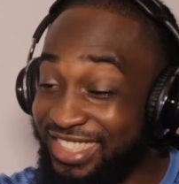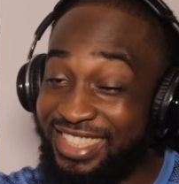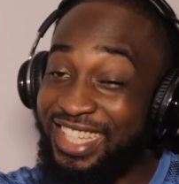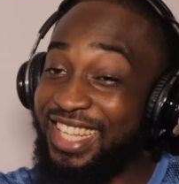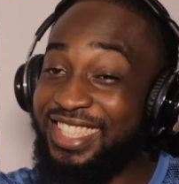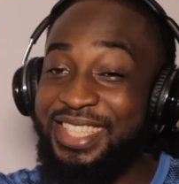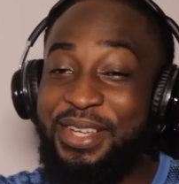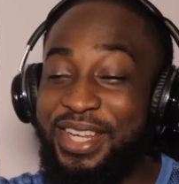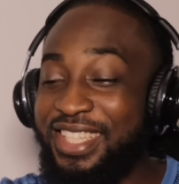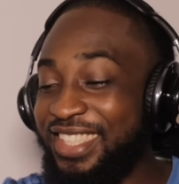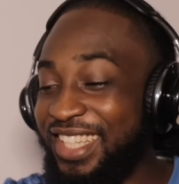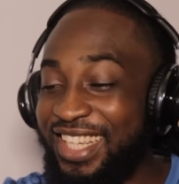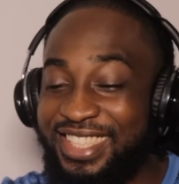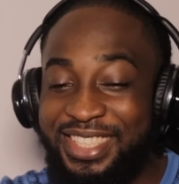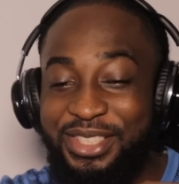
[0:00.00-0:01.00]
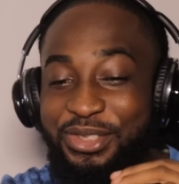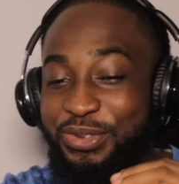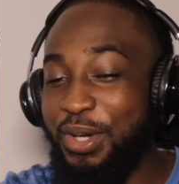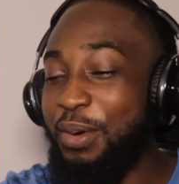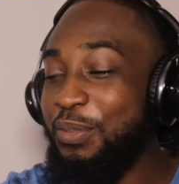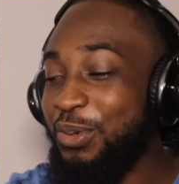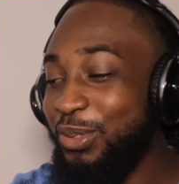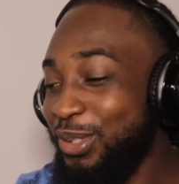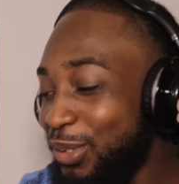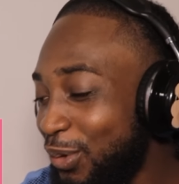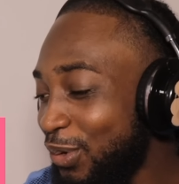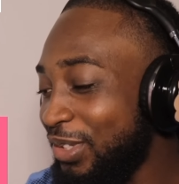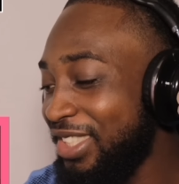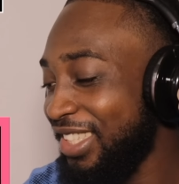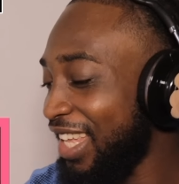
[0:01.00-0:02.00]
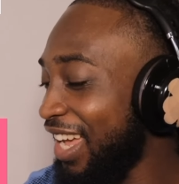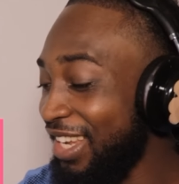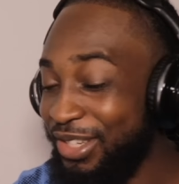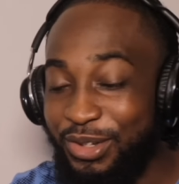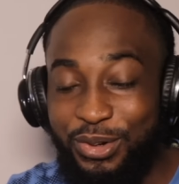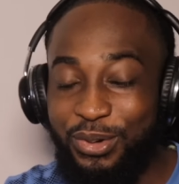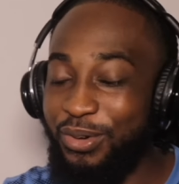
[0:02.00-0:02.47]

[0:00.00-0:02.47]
He's letting Dremo knows that,